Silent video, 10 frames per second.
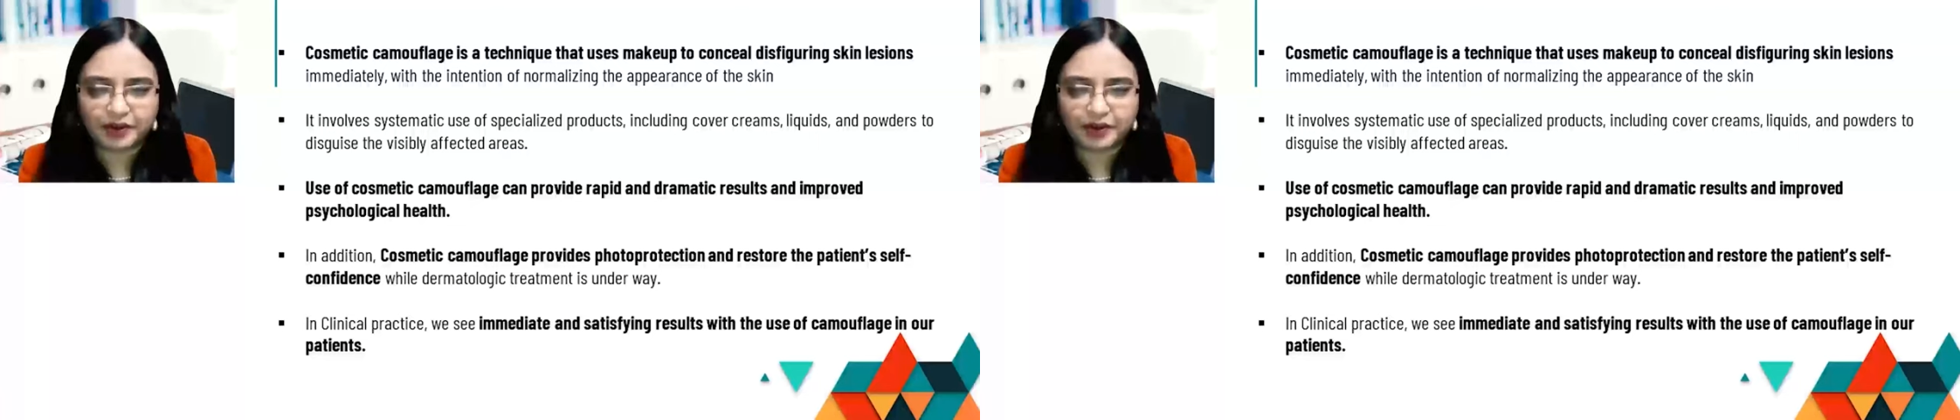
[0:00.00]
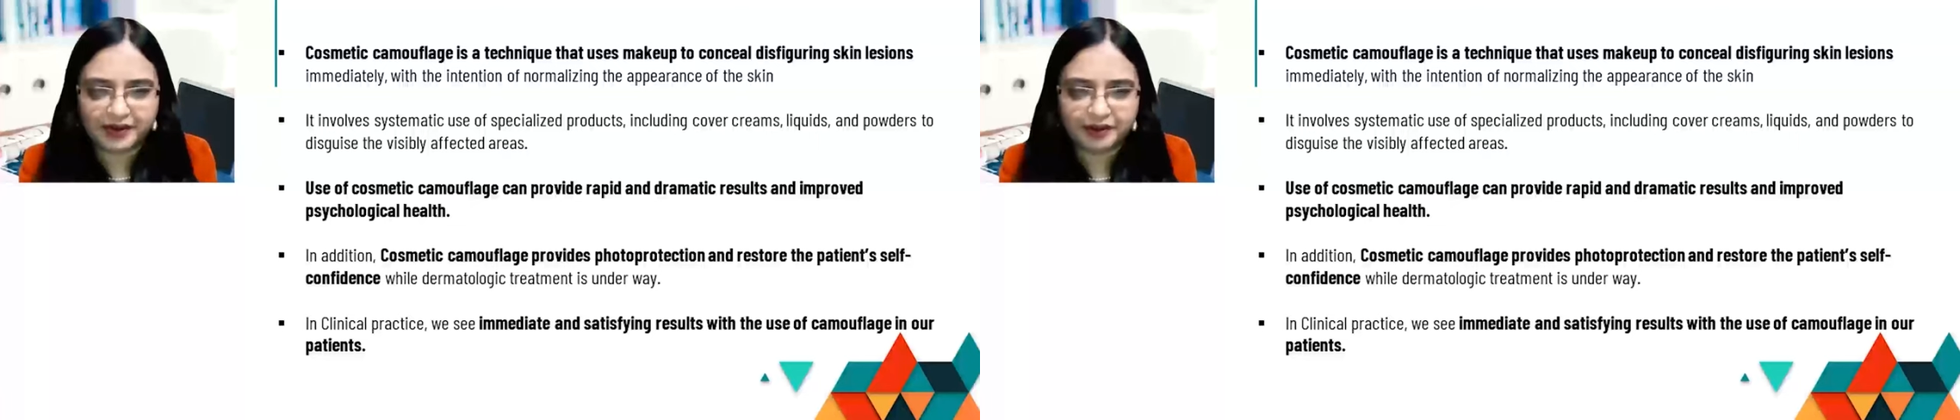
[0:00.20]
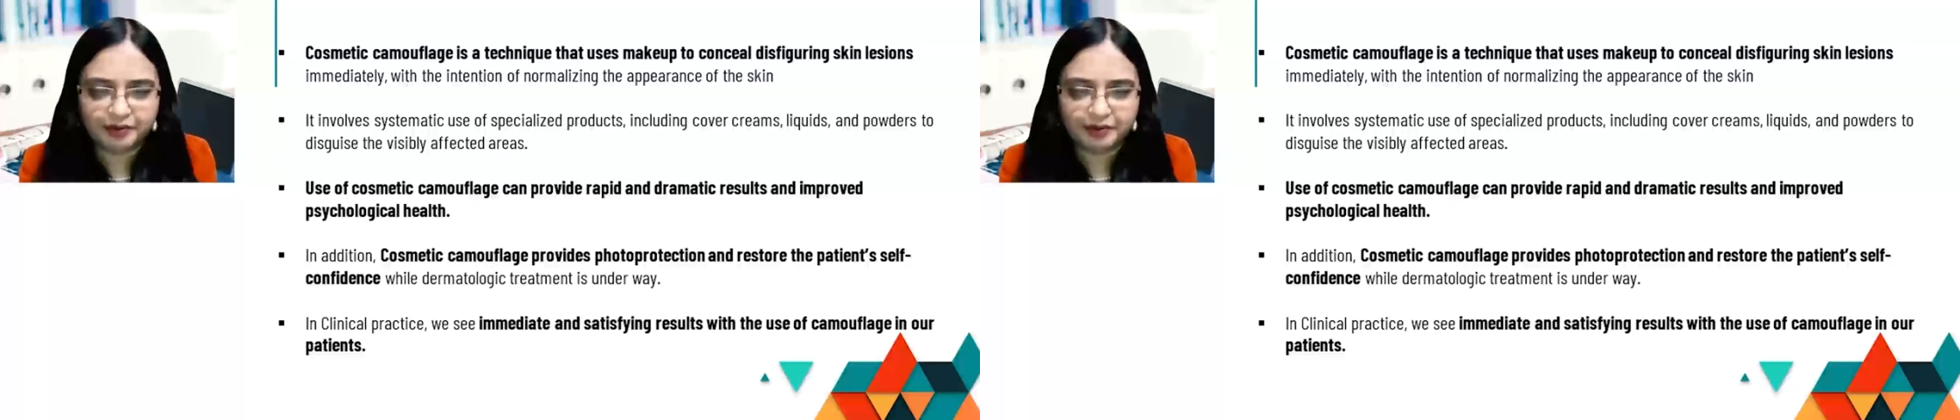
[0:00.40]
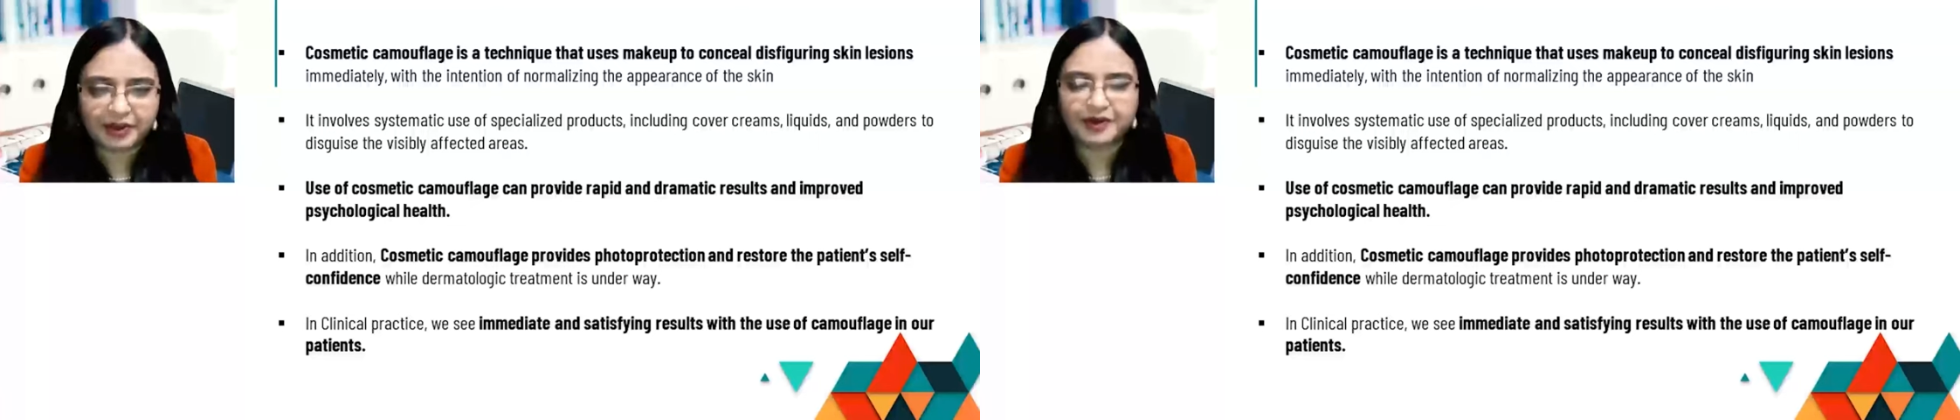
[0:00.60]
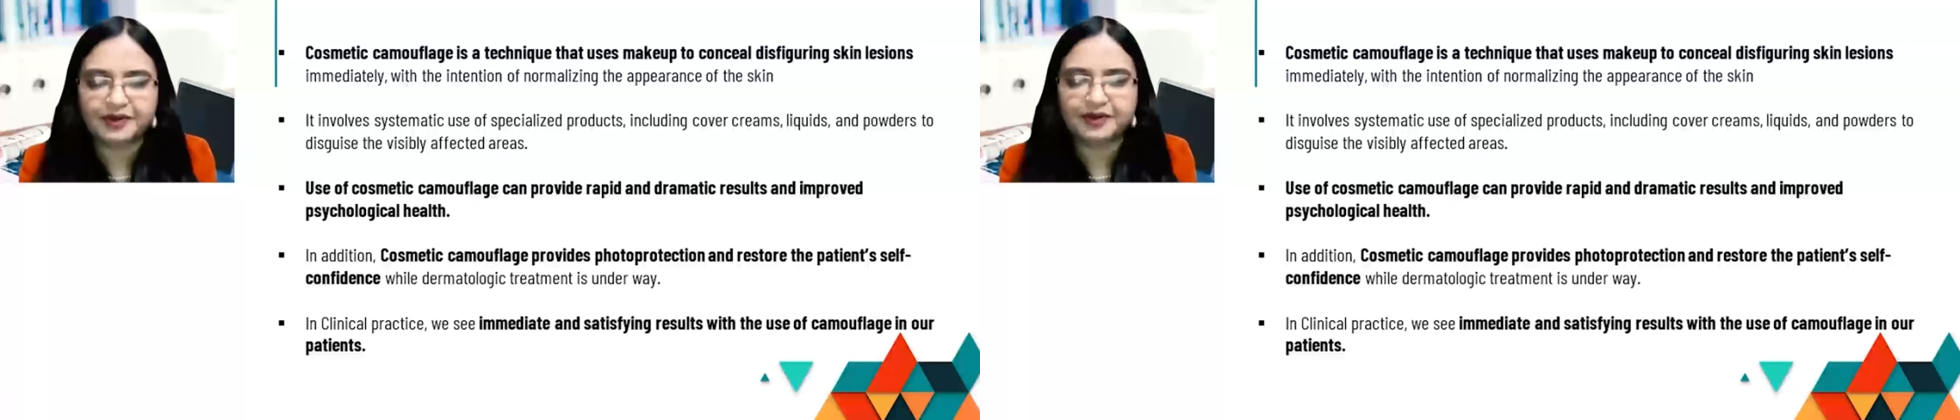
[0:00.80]
also
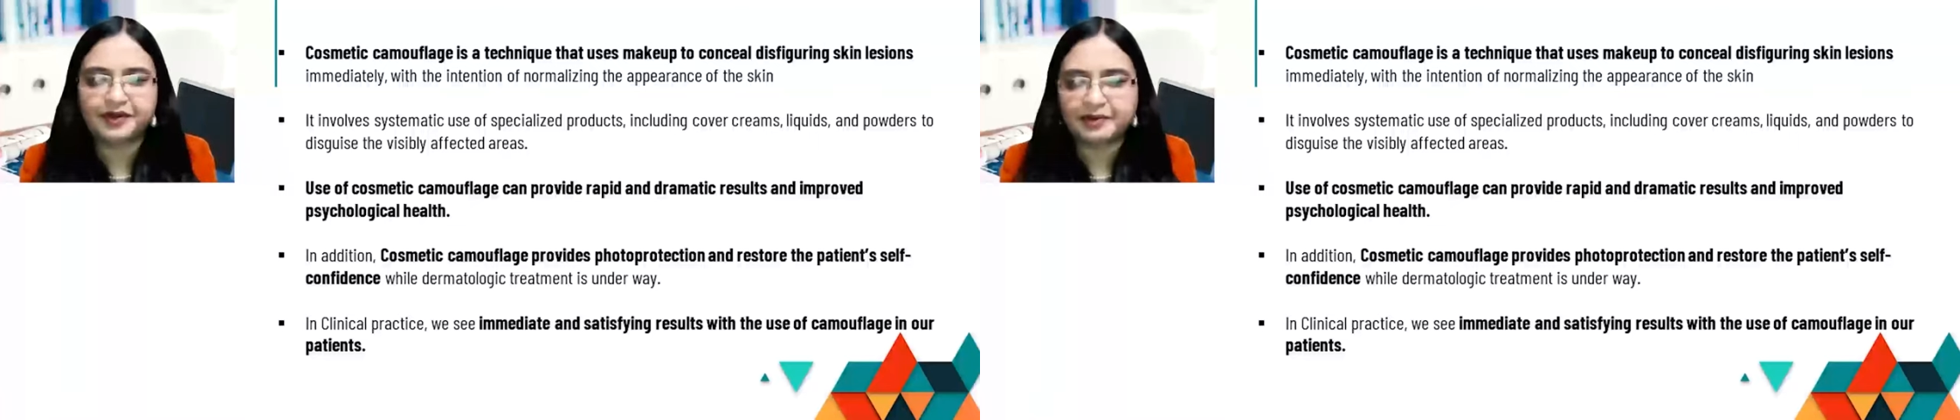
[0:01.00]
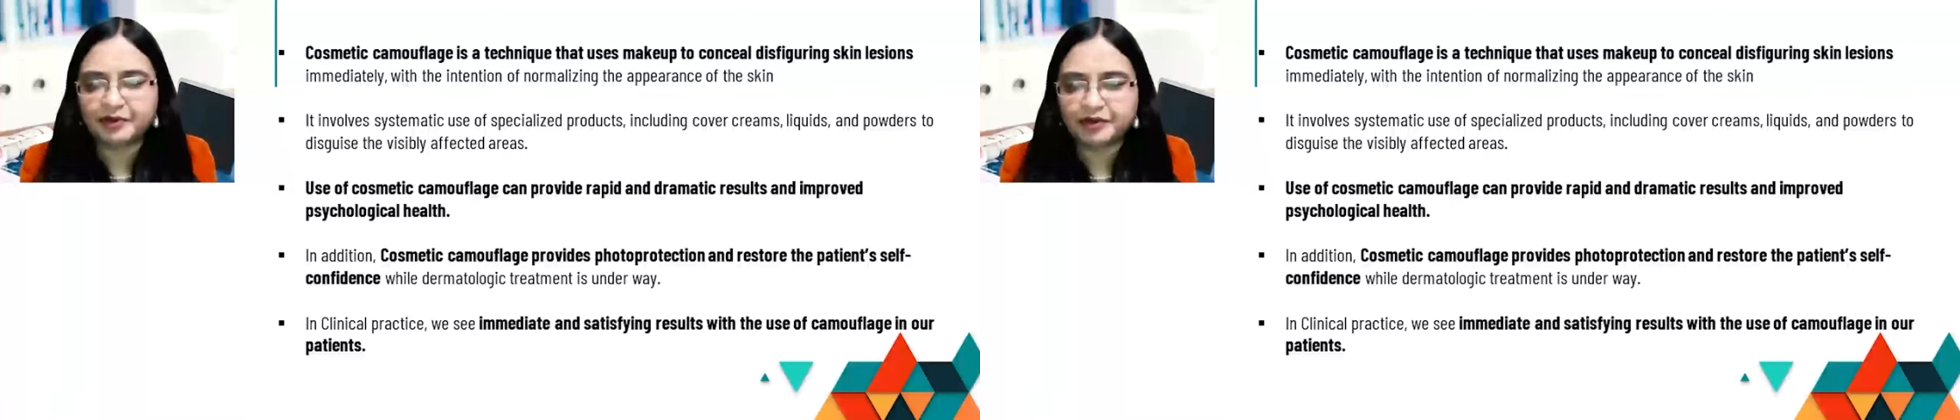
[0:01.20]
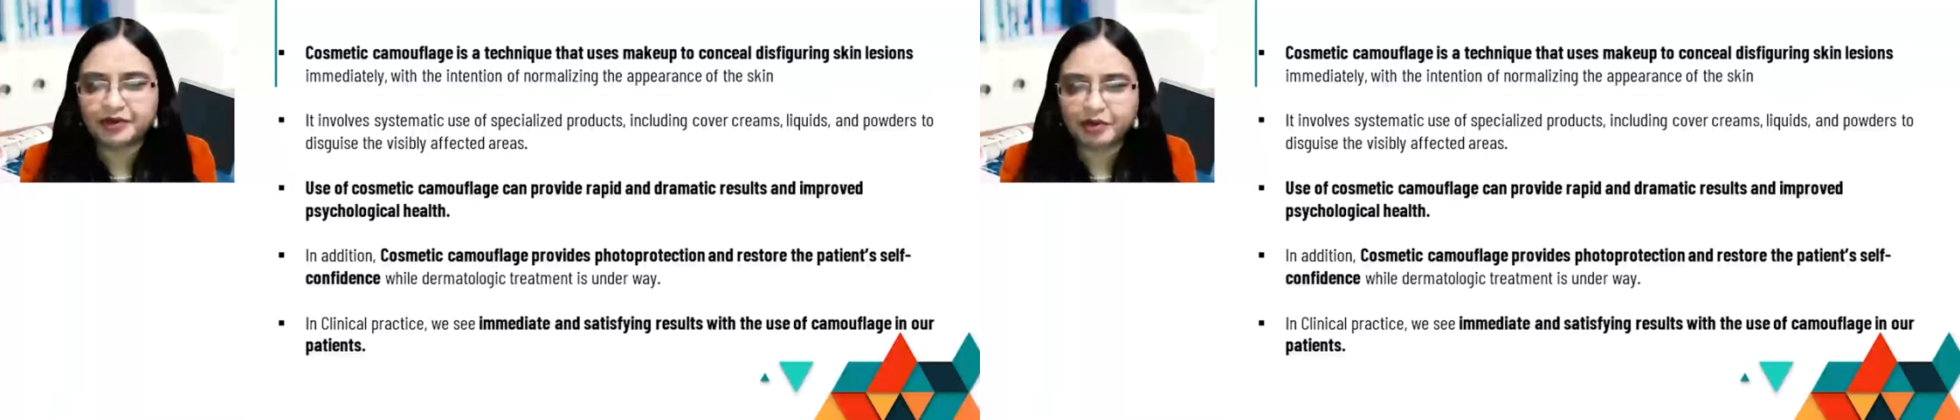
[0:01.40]
because of some of the